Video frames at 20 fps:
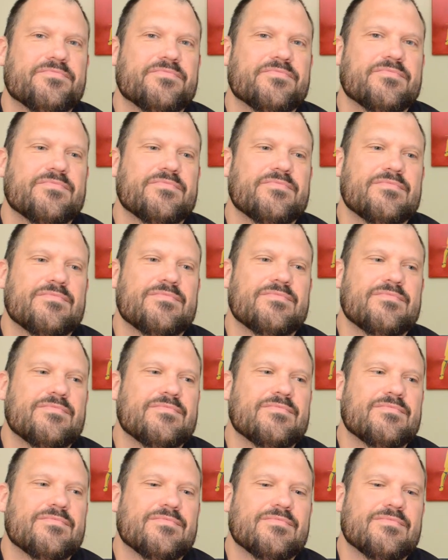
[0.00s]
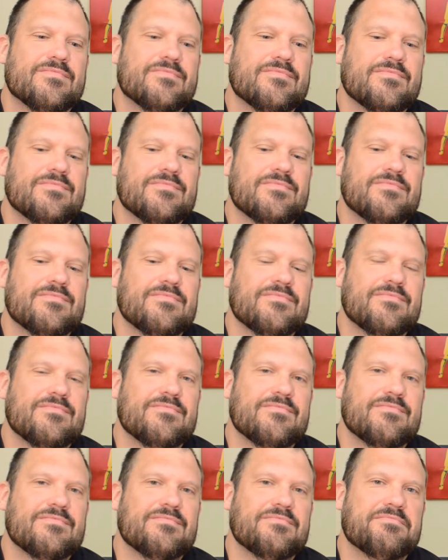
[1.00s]

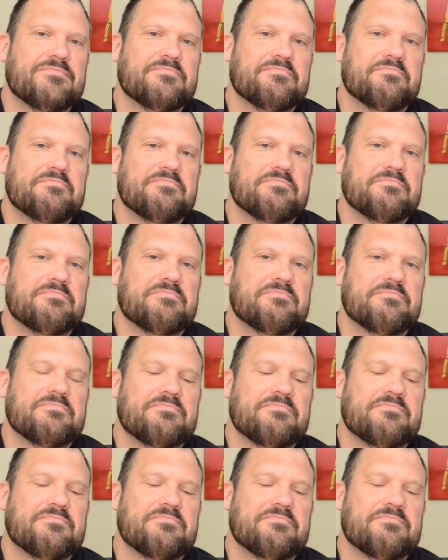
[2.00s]
The person shown says nothing.